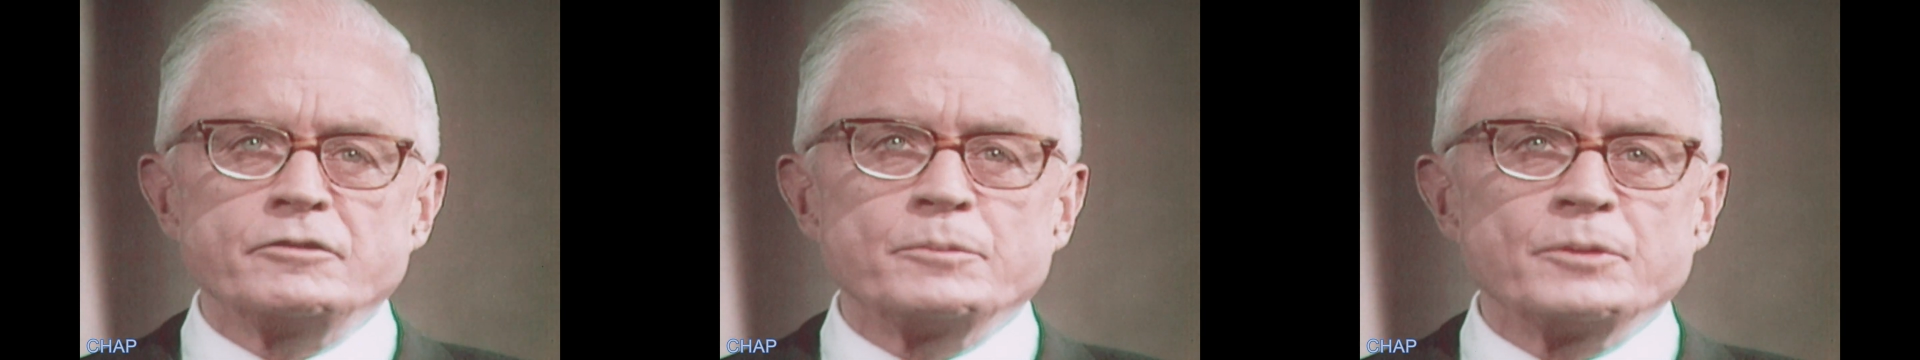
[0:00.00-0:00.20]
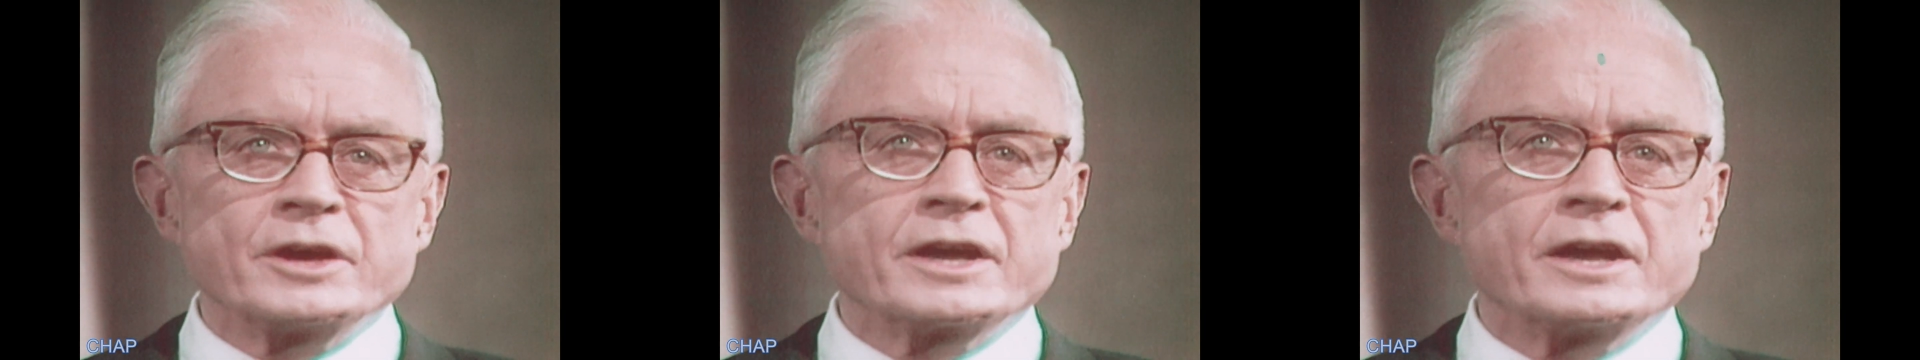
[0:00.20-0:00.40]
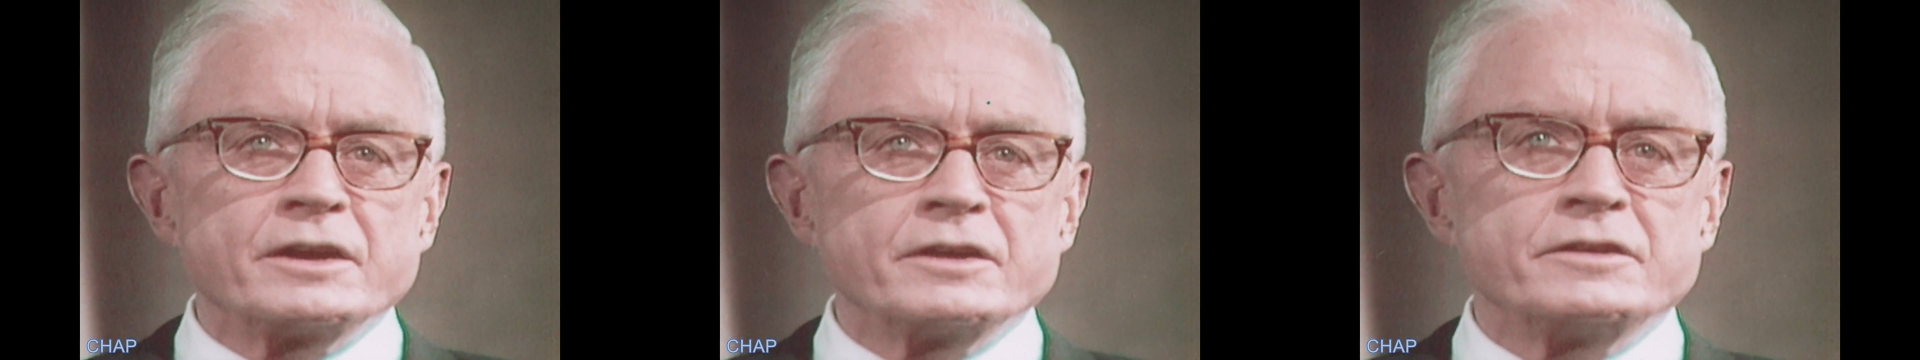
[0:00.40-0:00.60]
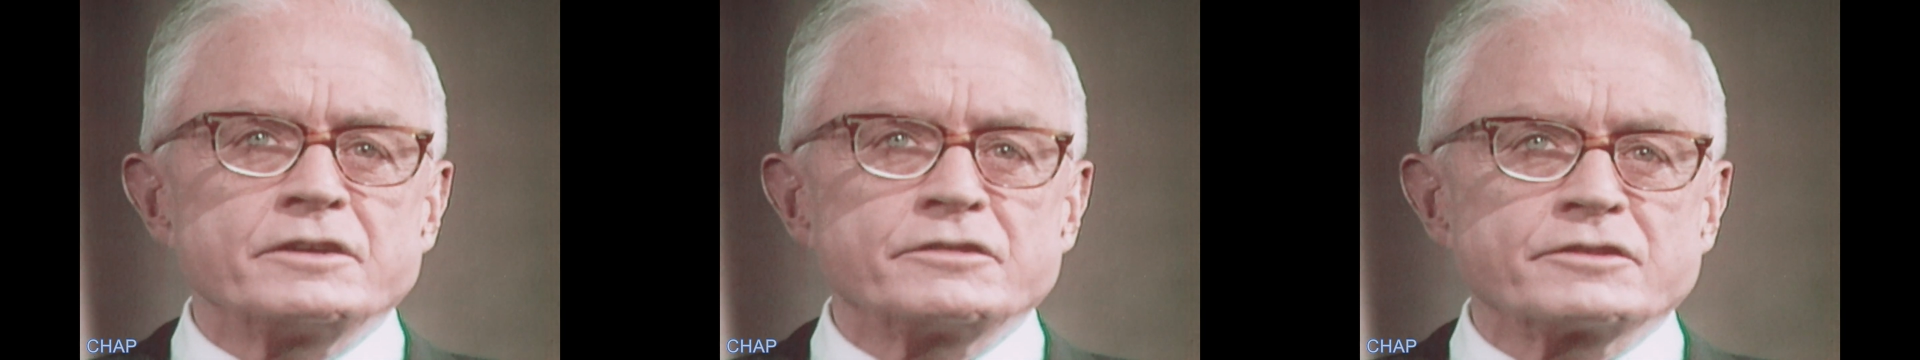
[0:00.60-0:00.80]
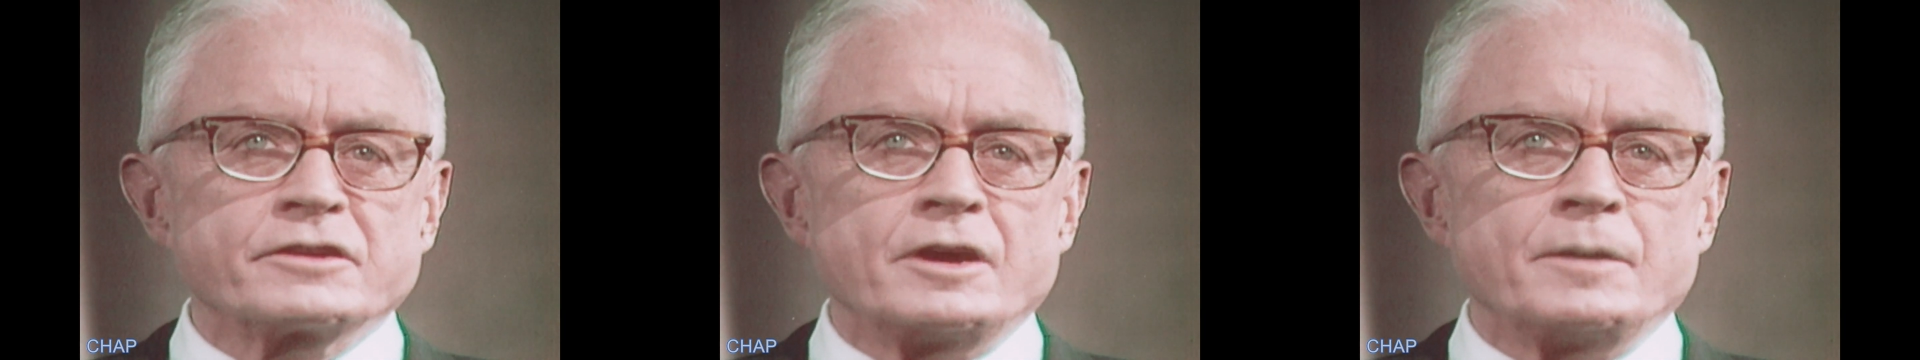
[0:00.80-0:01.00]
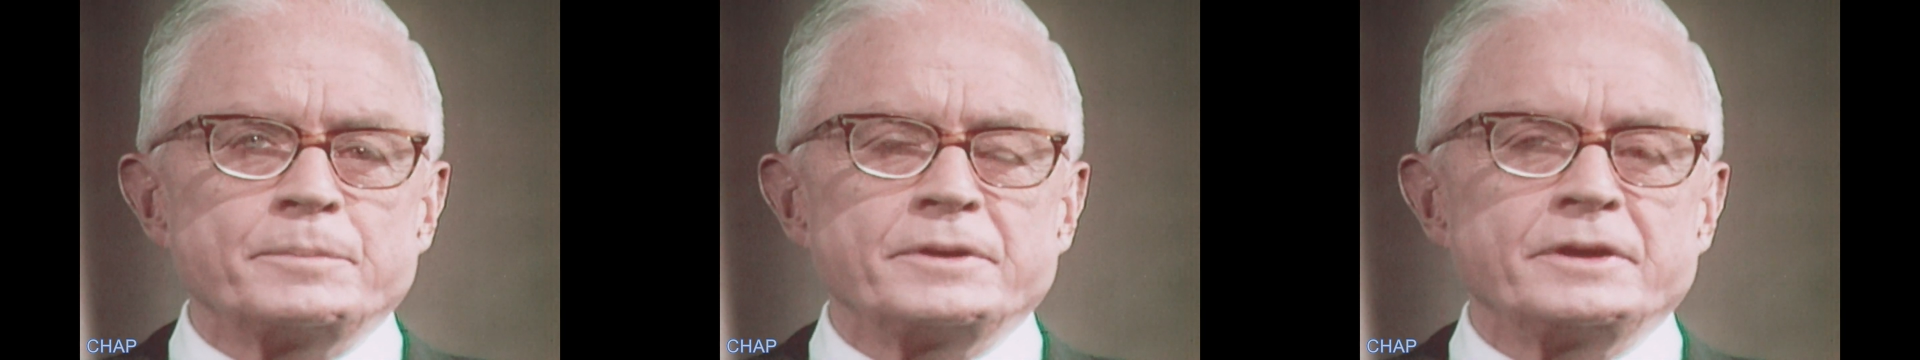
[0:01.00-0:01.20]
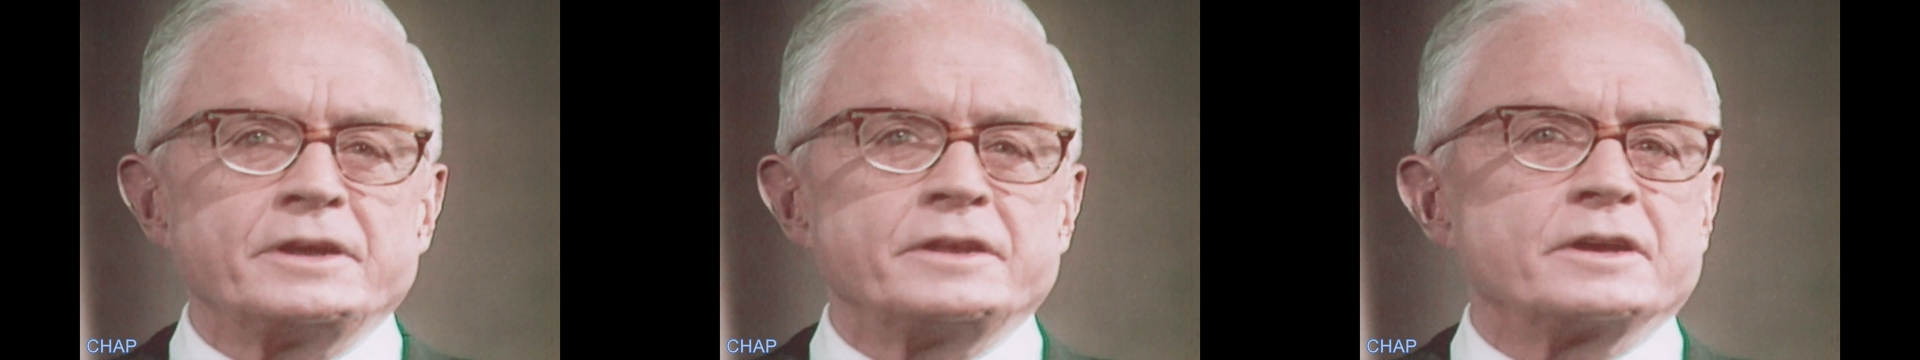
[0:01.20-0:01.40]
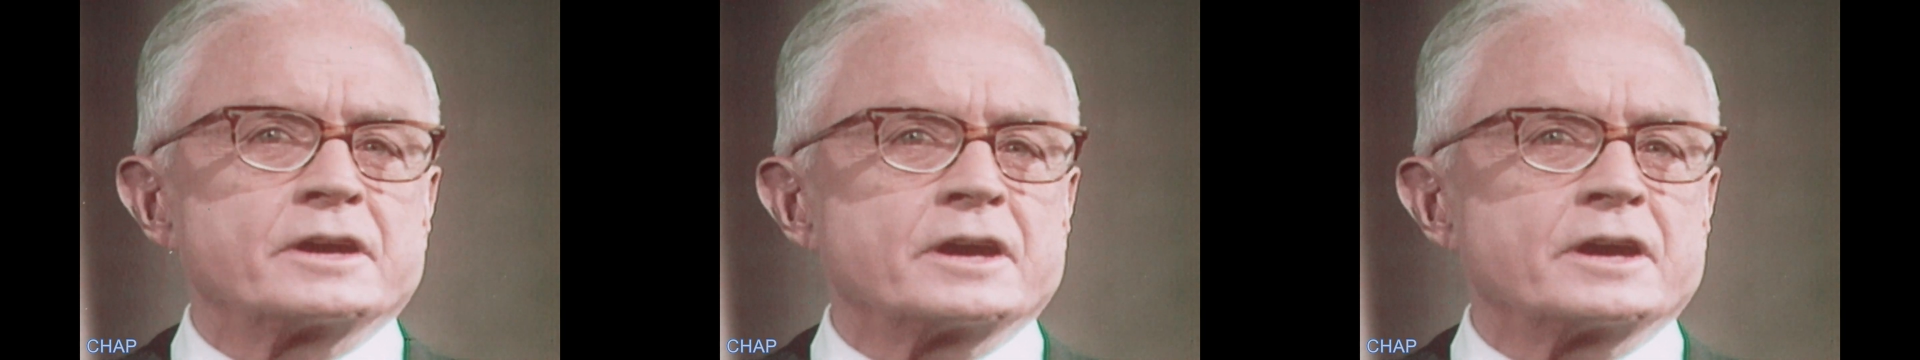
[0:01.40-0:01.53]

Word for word: to bring into this company the